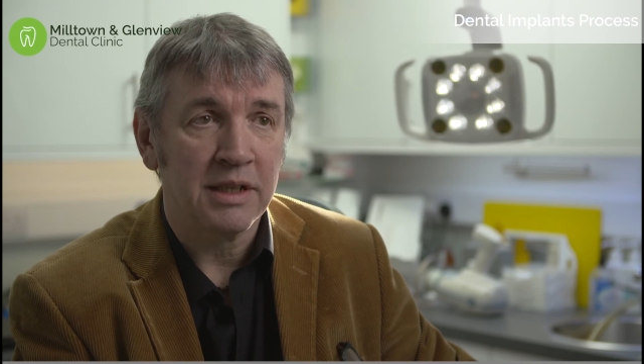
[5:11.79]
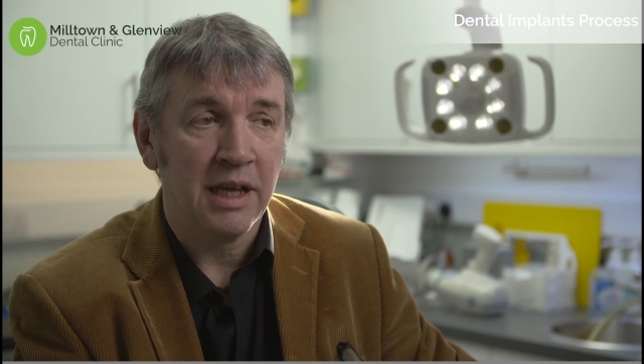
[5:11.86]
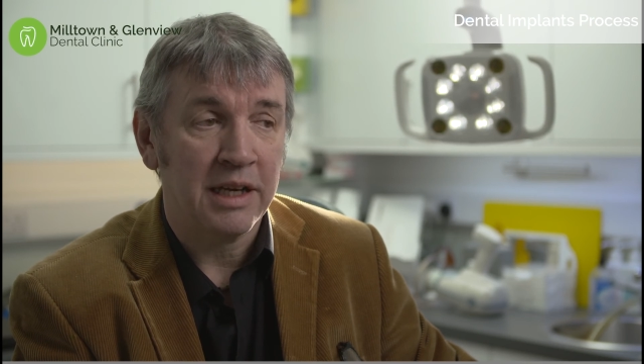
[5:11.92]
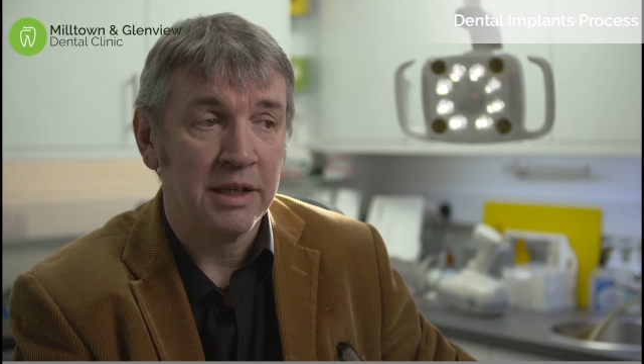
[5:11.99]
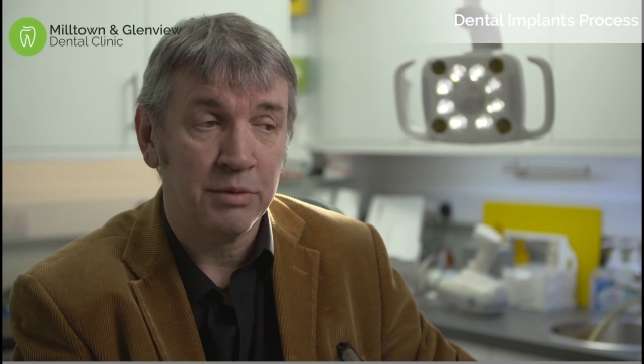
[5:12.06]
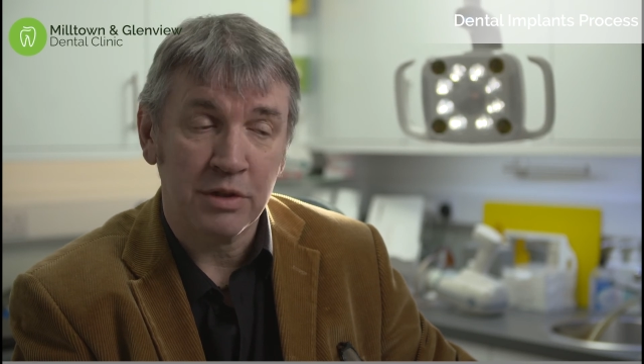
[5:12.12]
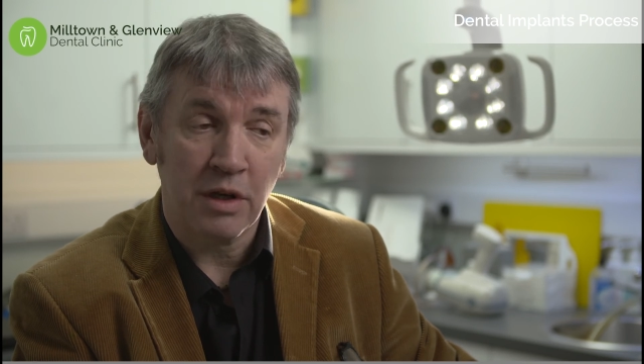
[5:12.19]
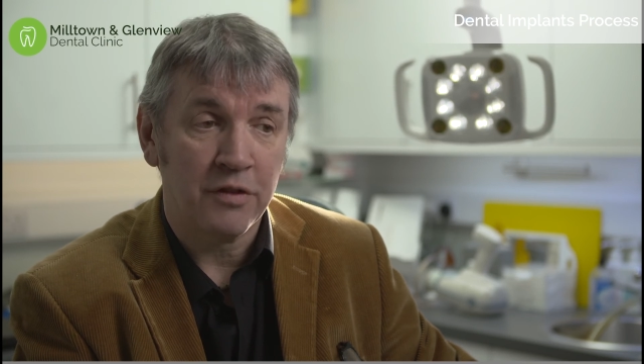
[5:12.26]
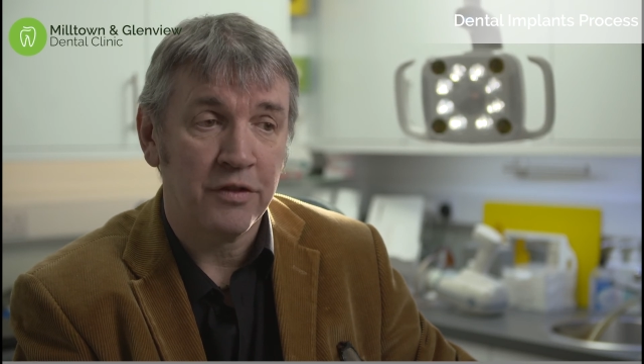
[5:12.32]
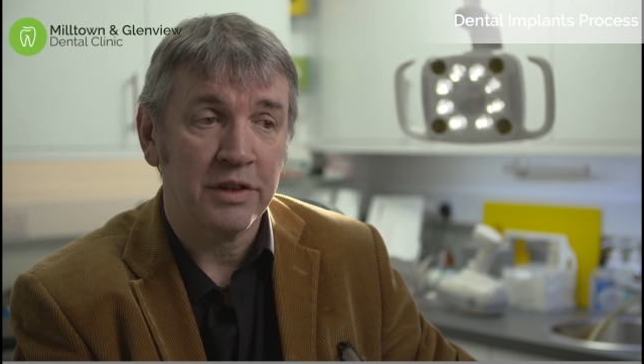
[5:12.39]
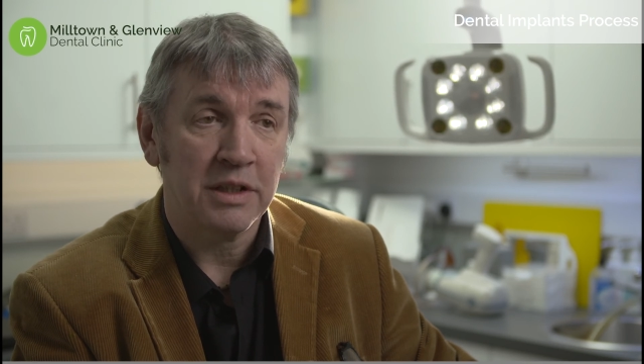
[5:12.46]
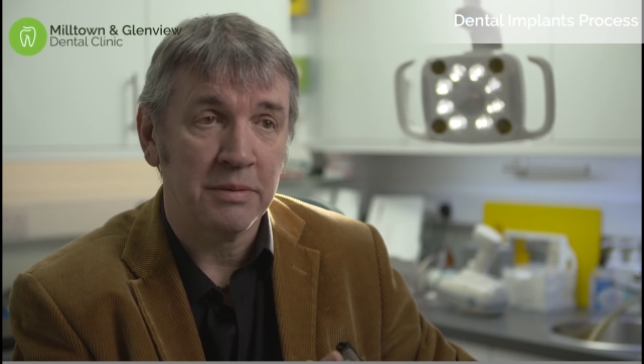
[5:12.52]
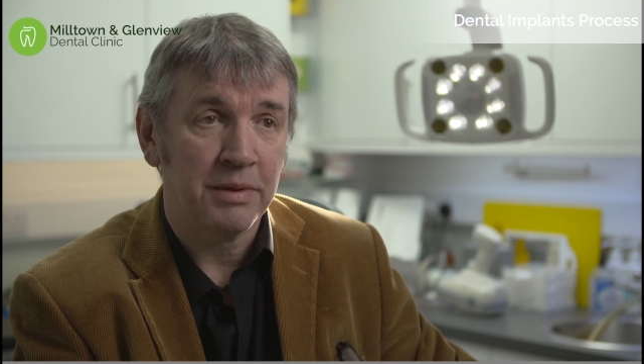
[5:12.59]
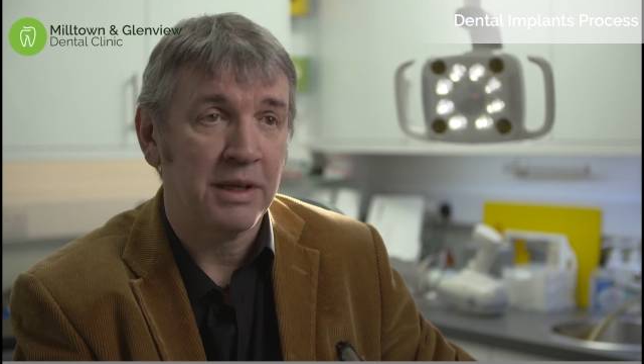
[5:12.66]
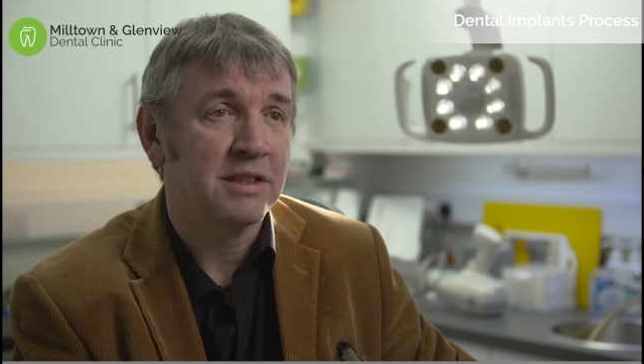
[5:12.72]
and he was offering
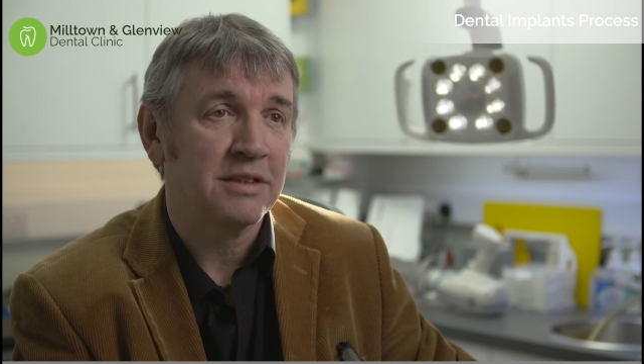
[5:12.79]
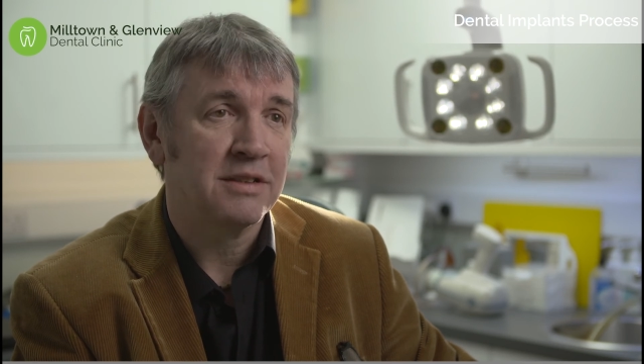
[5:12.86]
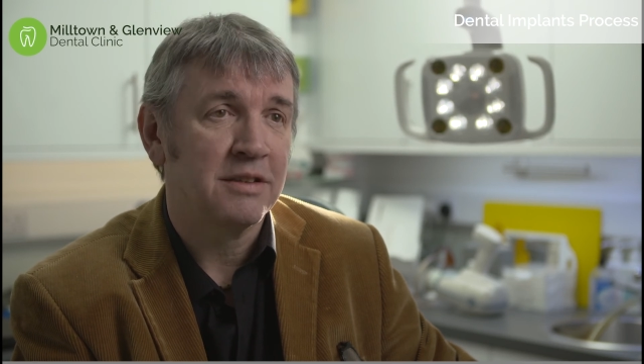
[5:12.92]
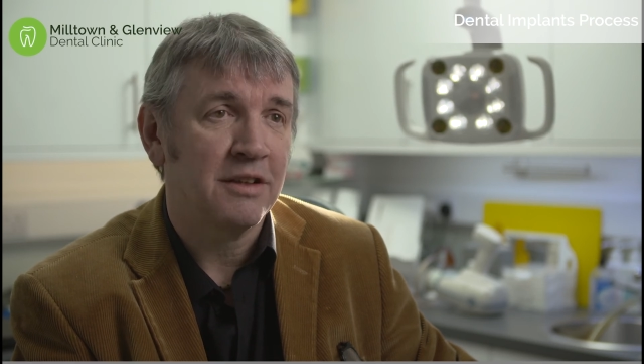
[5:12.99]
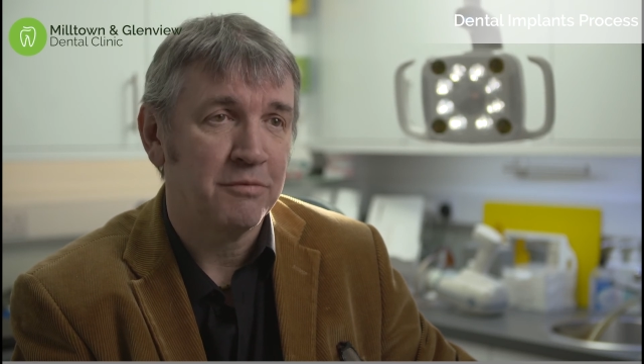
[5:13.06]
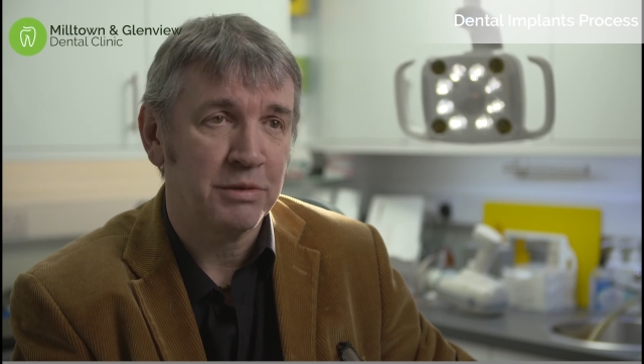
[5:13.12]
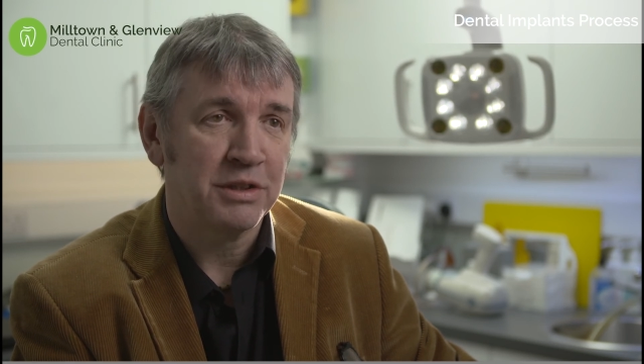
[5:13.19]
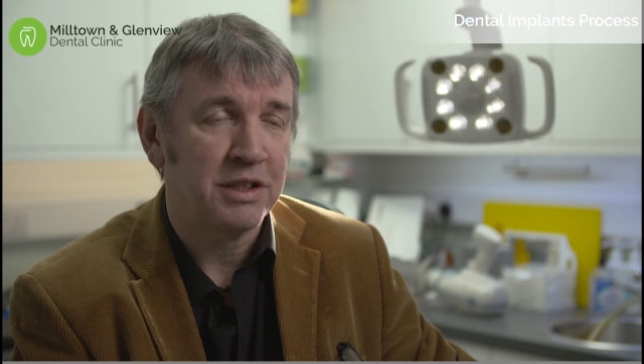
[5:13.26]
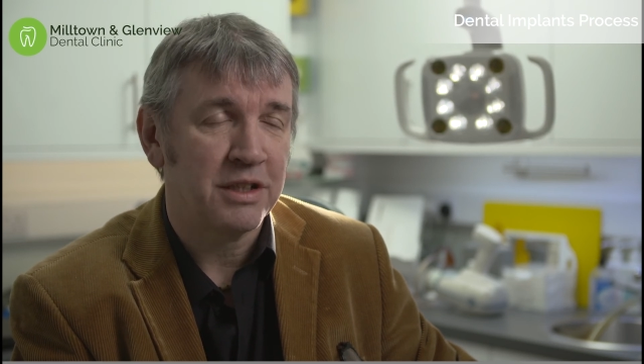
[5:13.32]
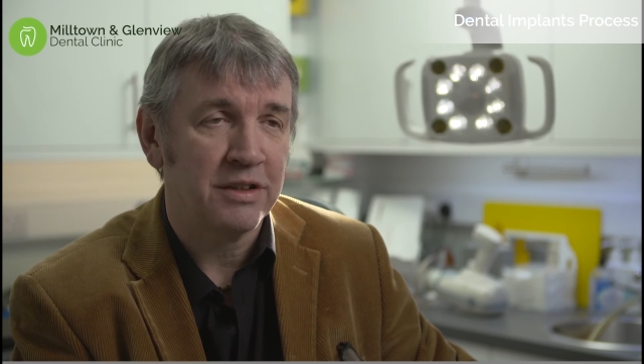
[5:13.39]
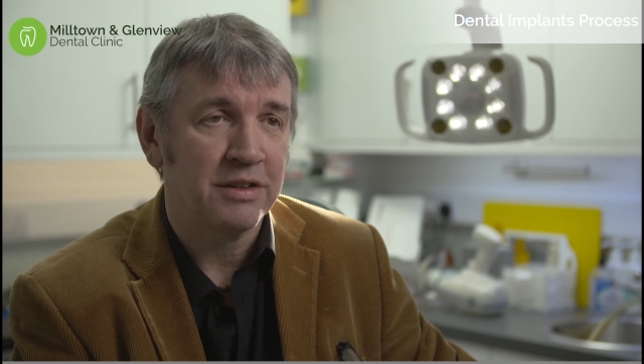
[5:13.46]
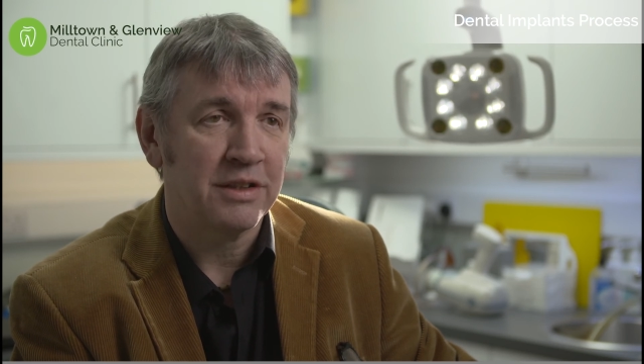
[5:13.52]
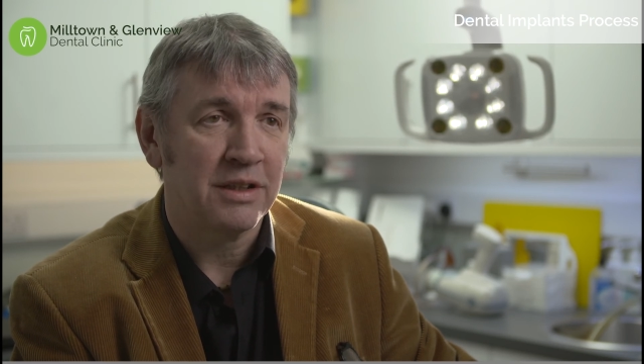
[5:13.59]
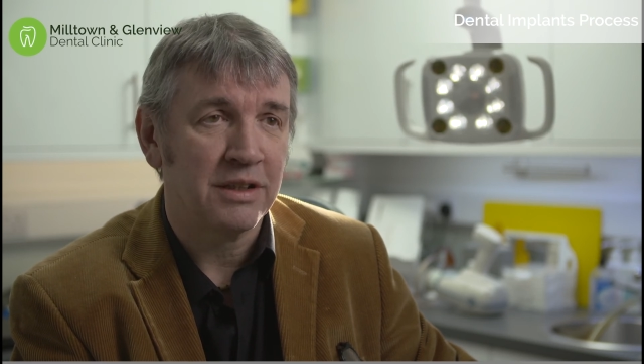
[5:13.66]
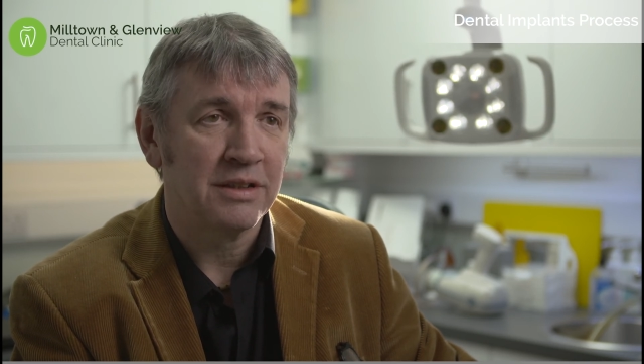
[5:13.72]
the best of
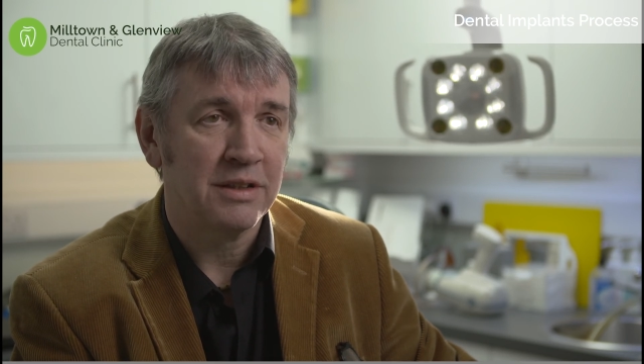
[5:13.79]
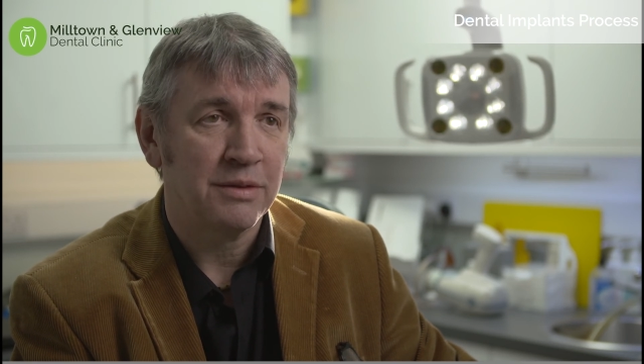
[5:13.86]
material.